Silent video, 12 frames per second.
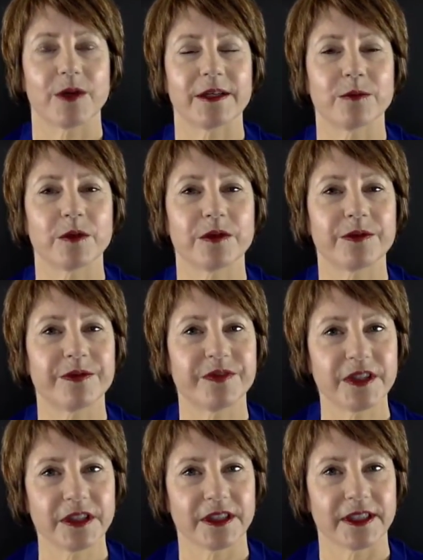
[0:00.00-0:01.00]
It will
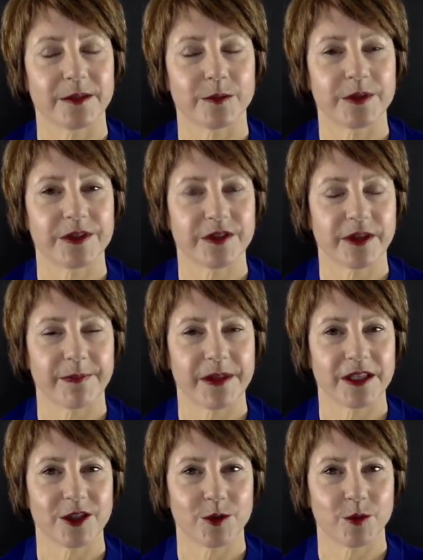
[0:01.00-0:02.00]
fill it with
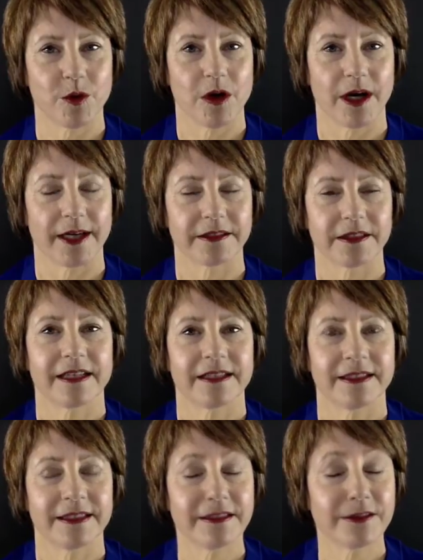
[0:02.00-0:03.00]
something you want.
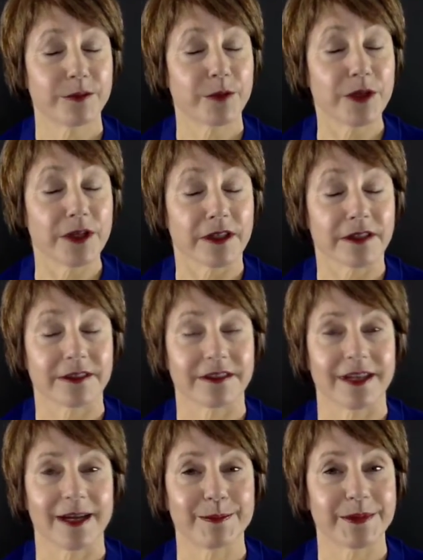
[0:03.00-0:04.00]
This works.
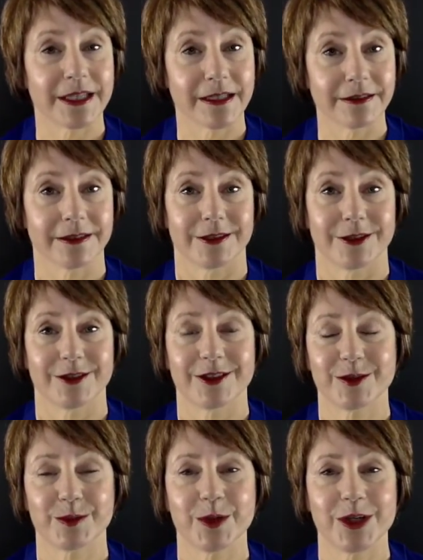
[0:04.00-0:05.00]
I'm telling you,
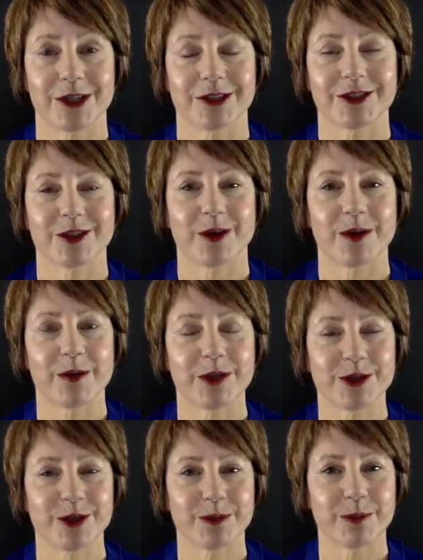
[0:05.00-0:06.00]
this works. So I
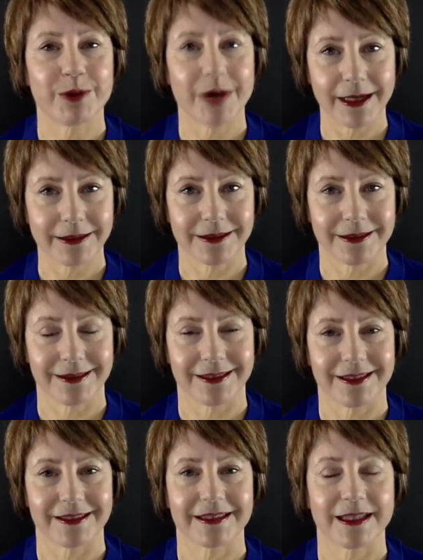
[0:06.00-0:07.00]
want you to practice
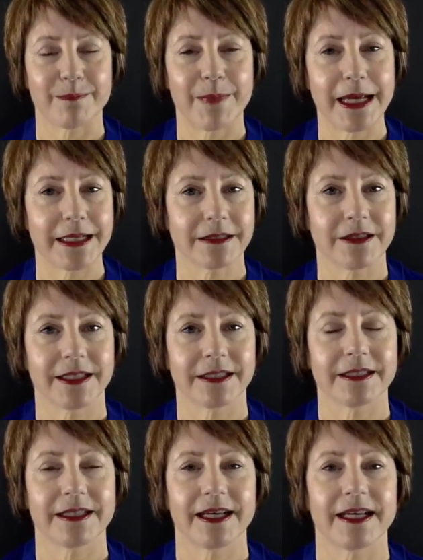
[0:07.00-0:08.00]
this and make it like
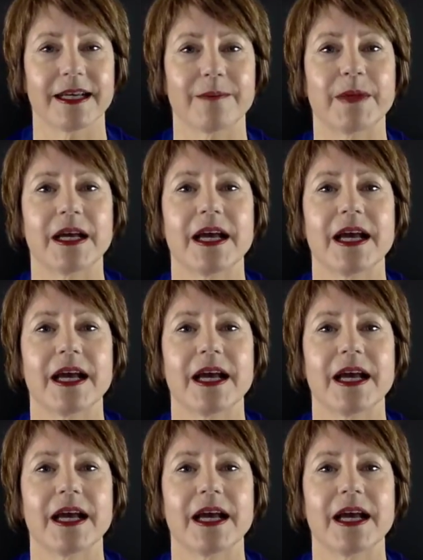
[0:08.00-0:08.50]
a game.